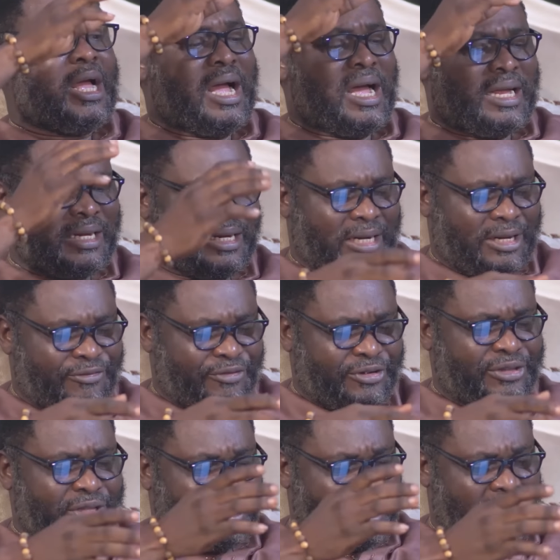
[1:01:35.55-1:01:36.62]
are
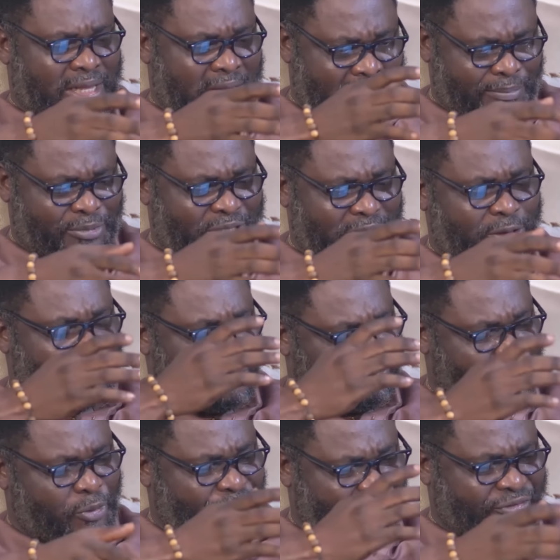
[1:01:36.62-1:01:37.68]
living in abject
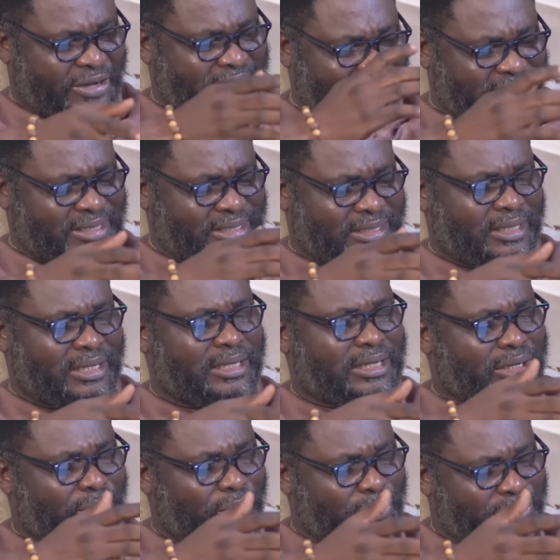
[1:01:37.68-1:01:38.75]
poverty.
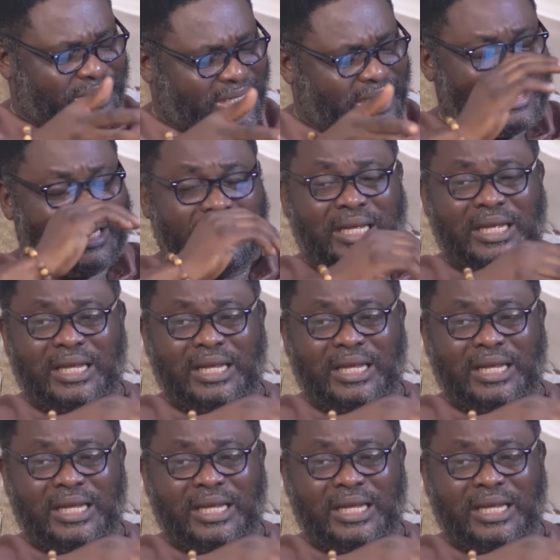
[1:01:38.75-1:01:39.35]
Kilo day.